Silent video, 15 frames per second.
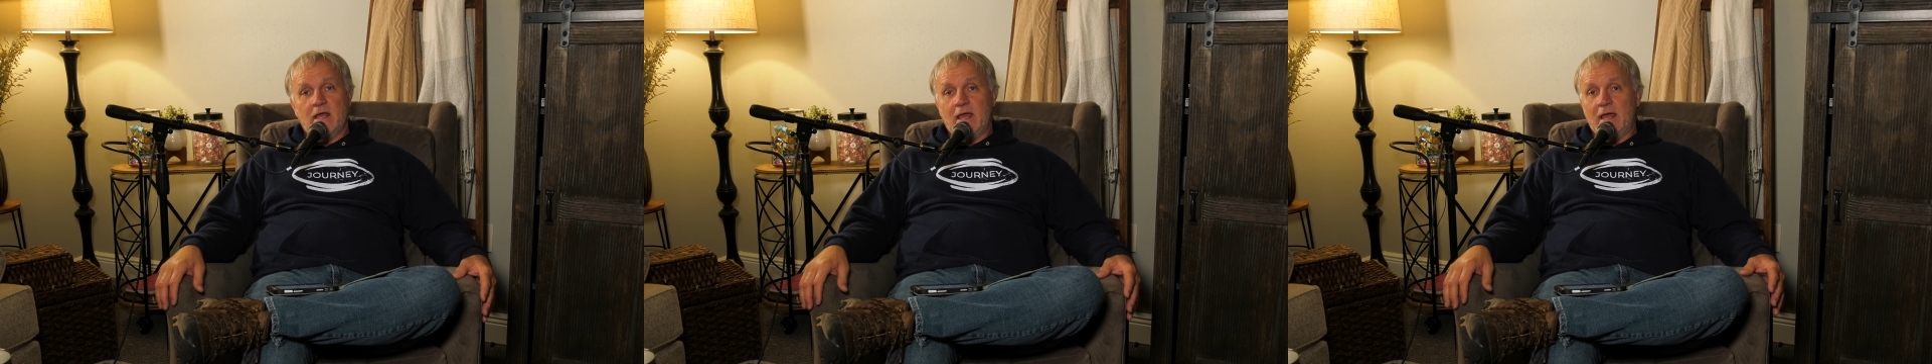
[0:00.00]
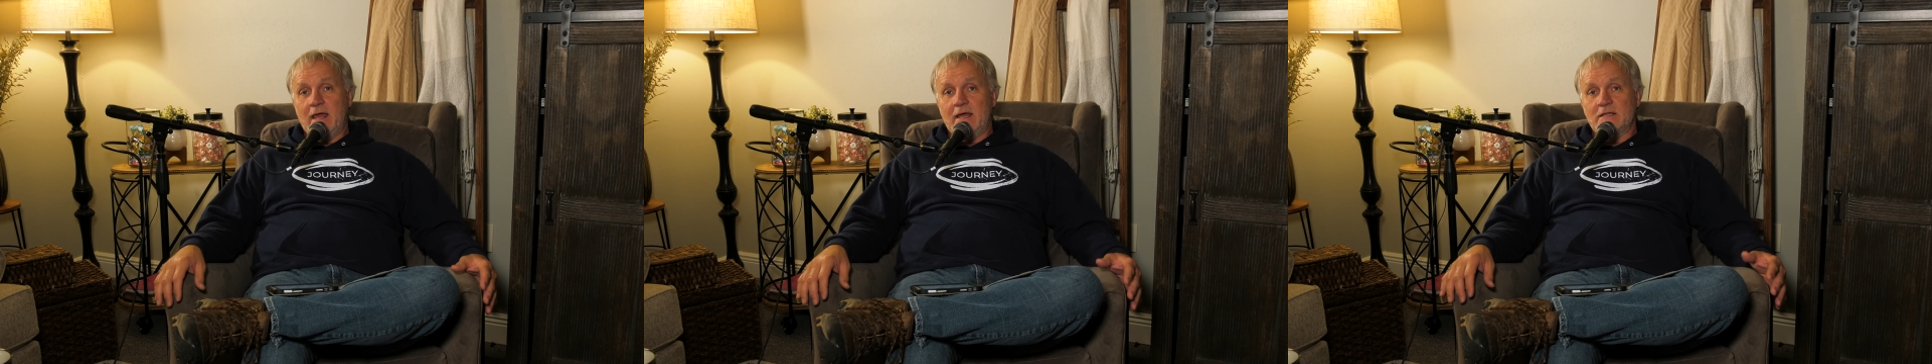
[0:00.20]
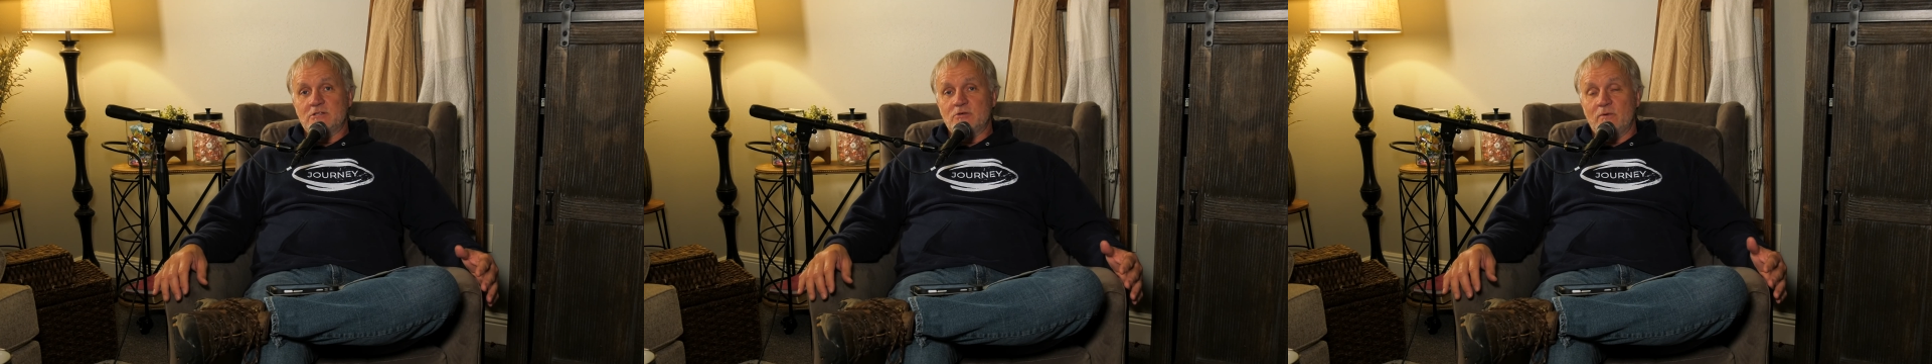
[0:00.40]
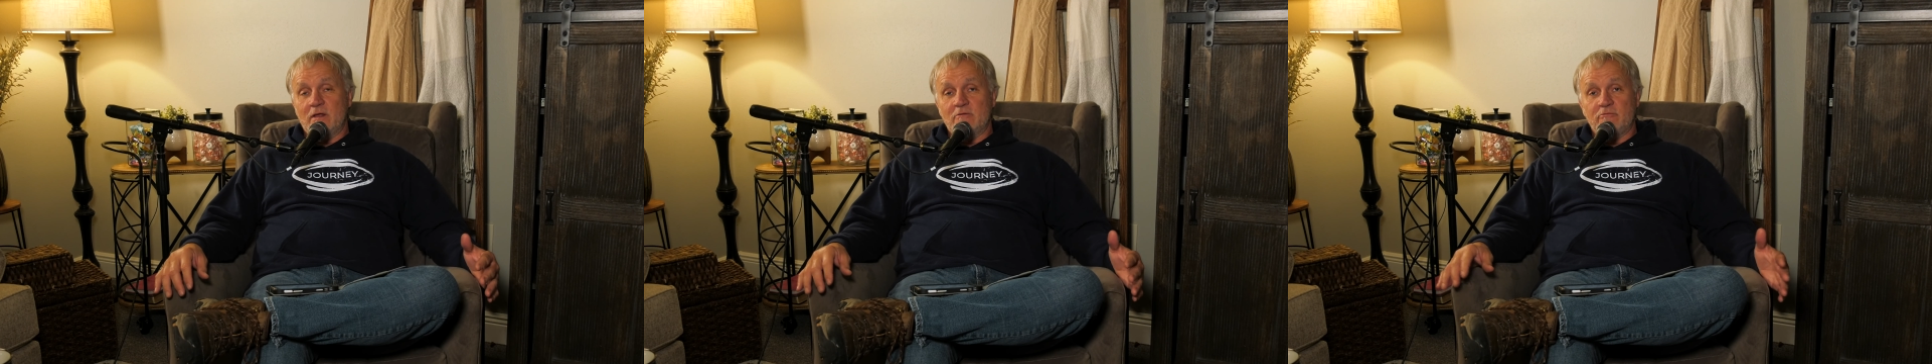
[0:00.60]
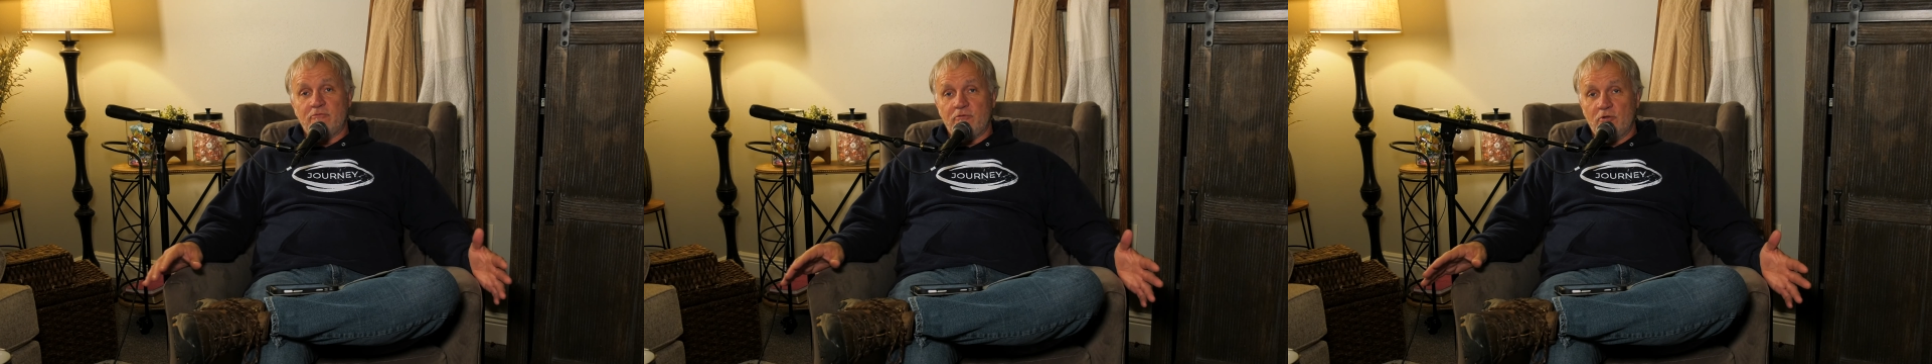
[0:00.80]
and to
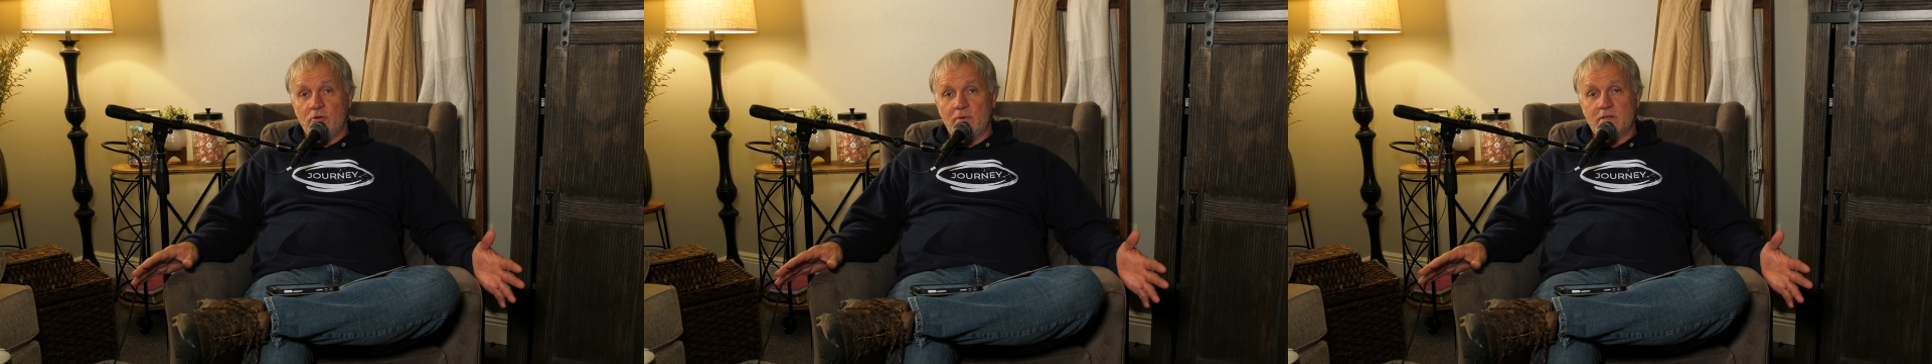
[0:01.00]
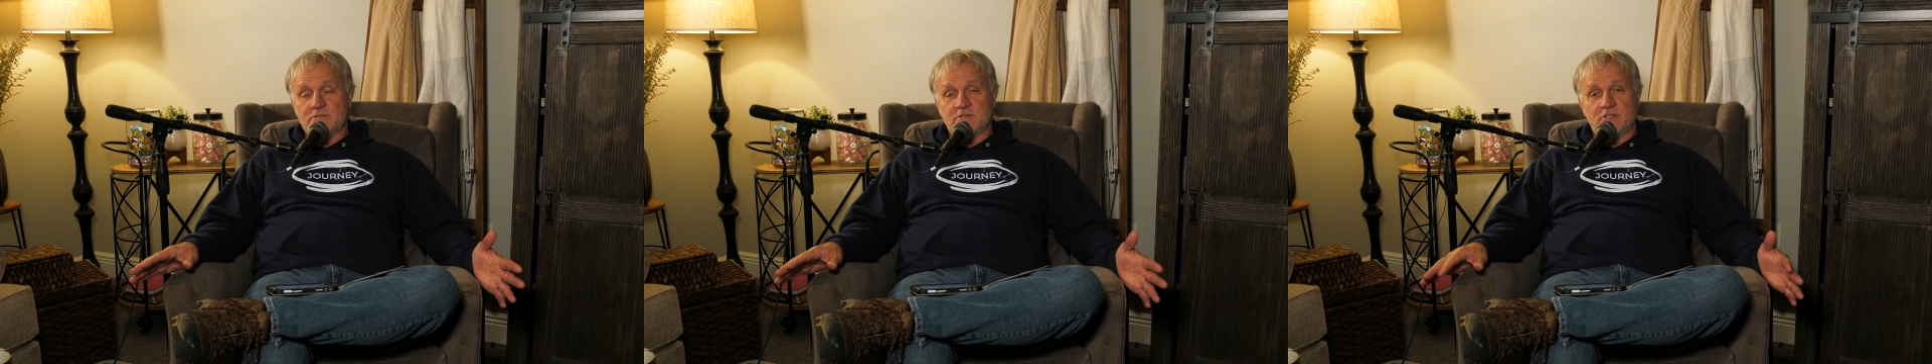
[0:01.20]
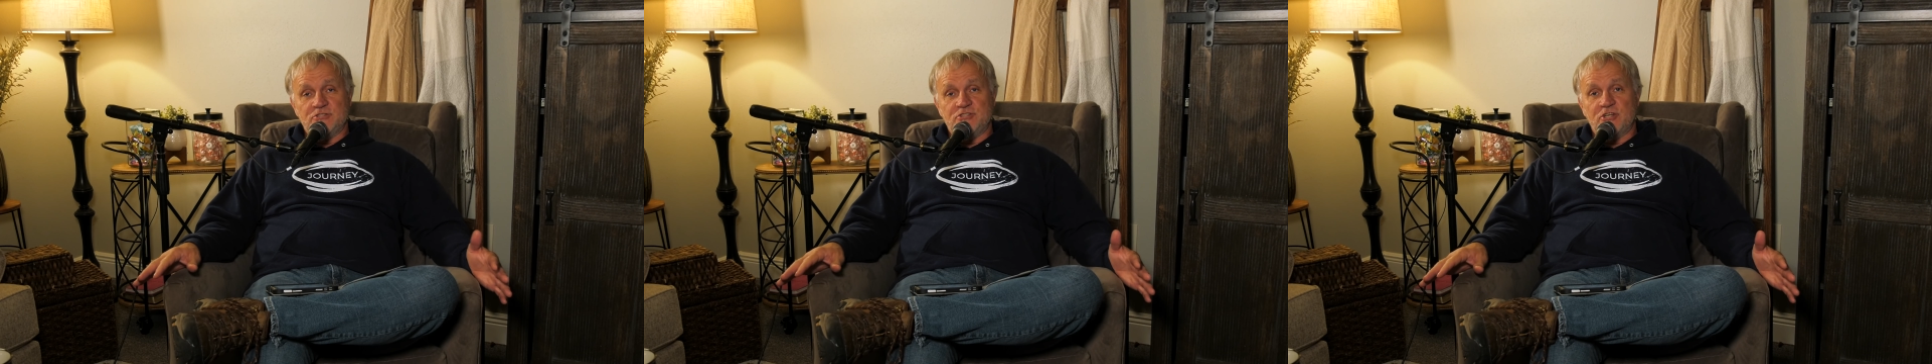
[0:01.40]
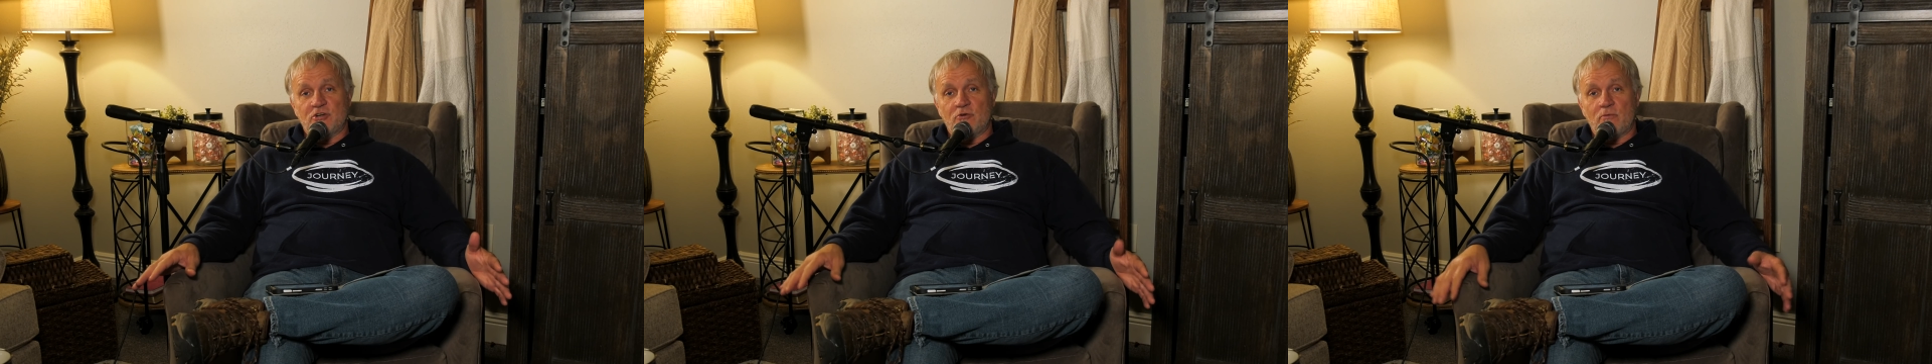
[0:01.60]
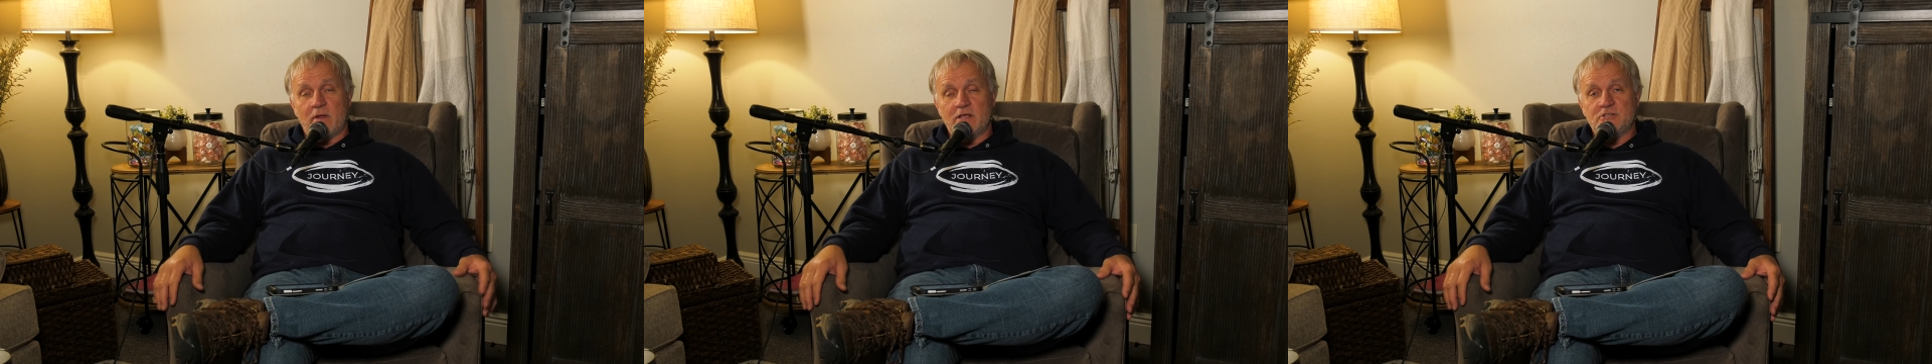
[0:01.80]
influence a
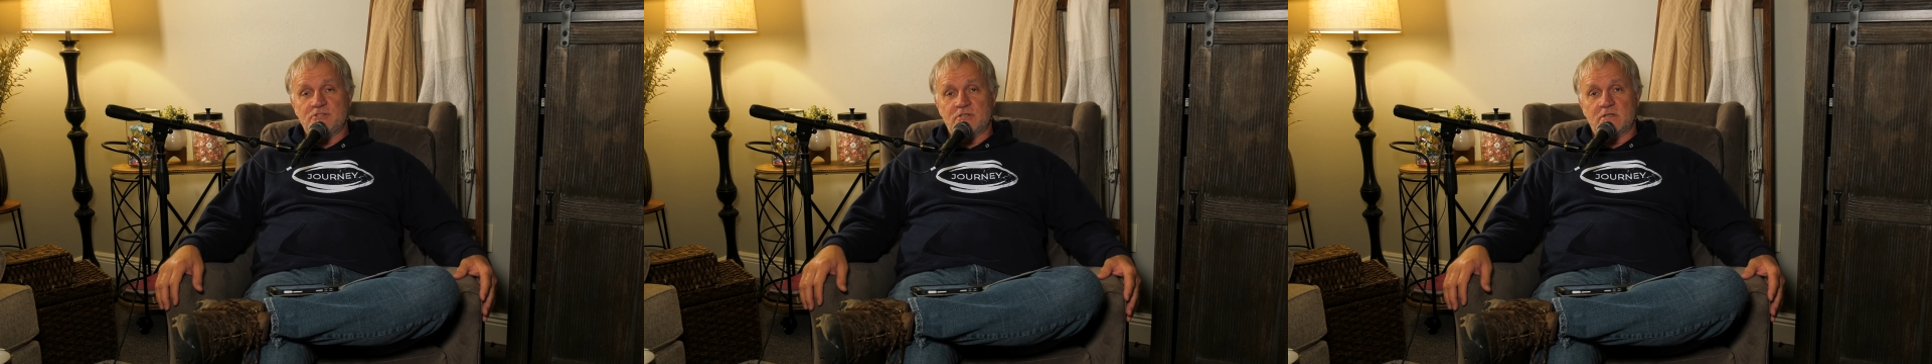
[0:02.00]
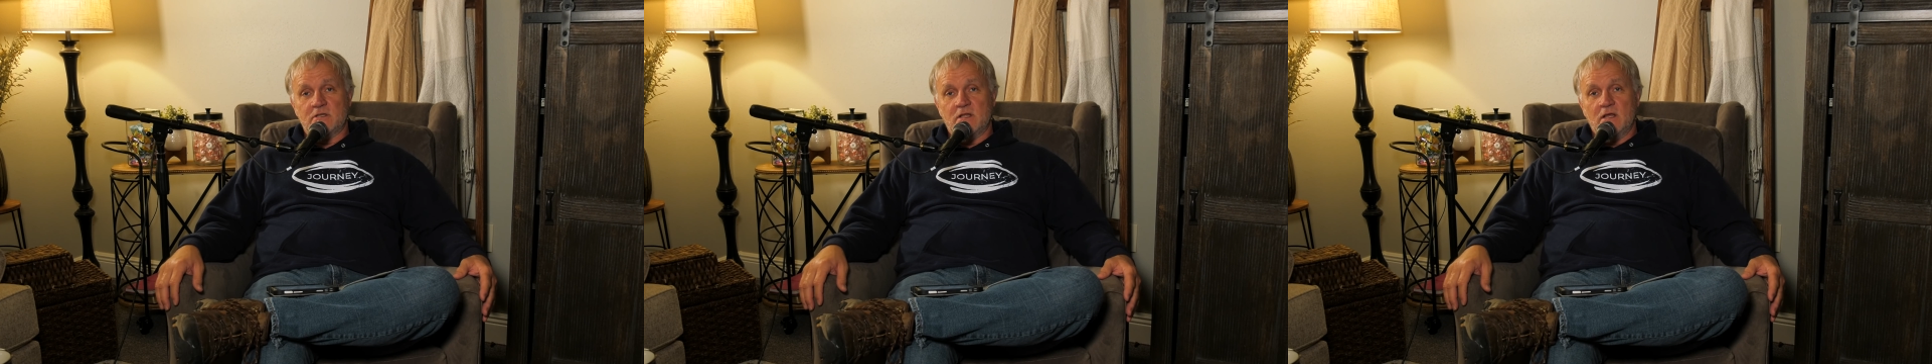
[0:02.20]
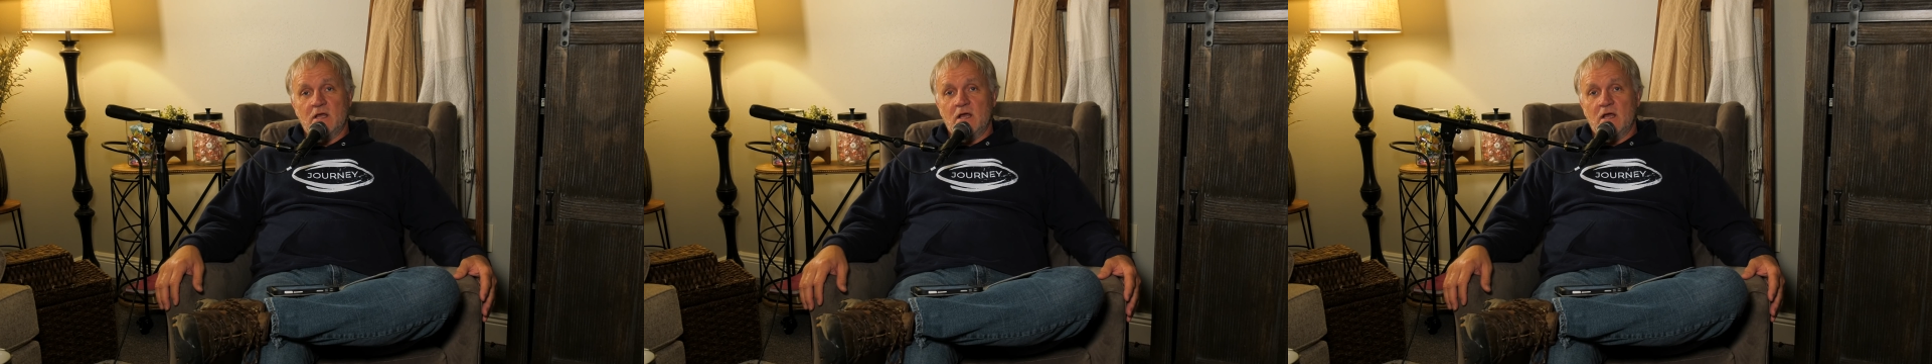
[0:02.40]
generation